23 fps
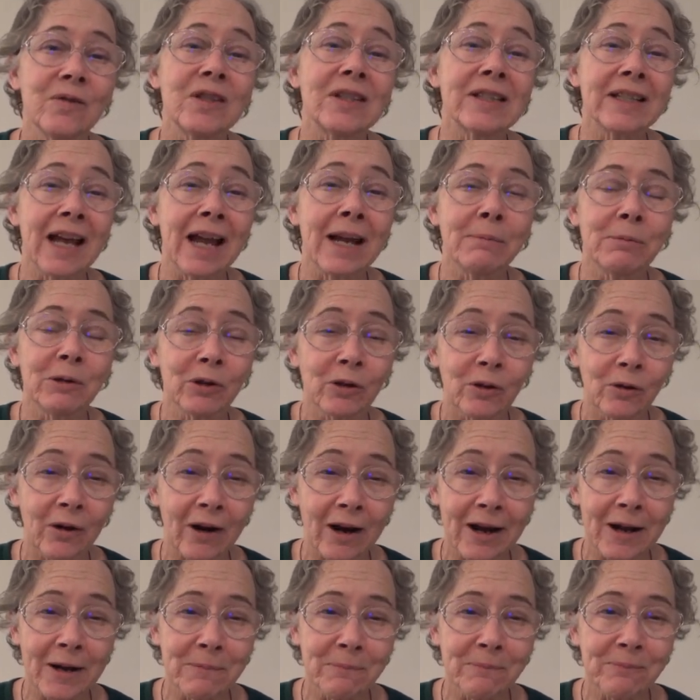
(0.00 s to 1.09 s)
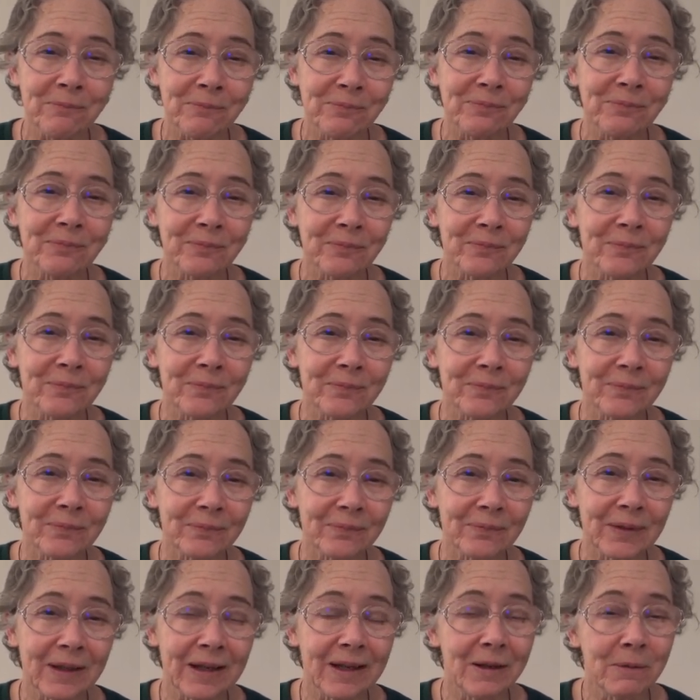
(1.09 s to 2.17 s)
cybercrime
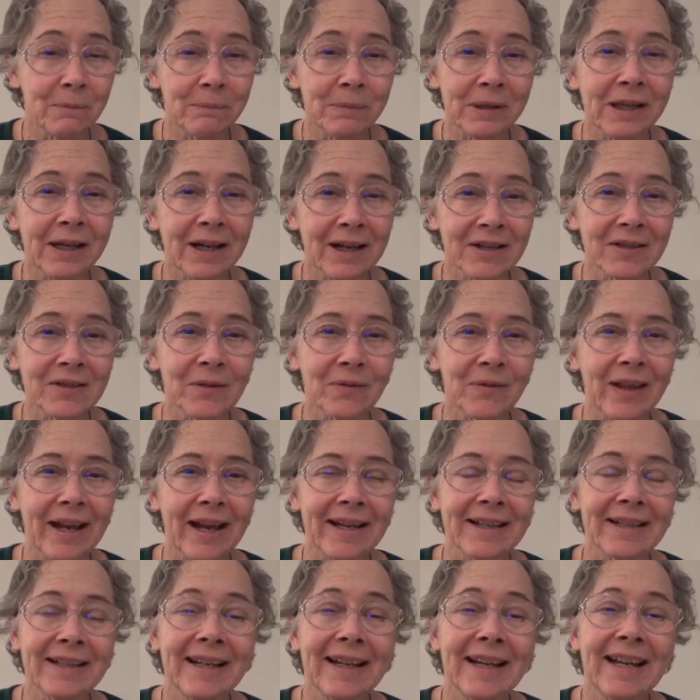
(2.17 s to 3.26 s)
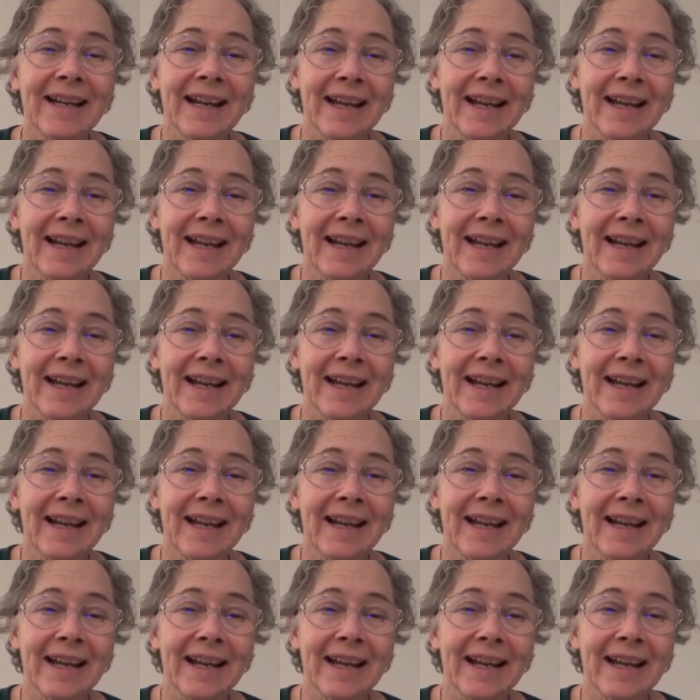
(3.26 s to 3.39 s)
because of that.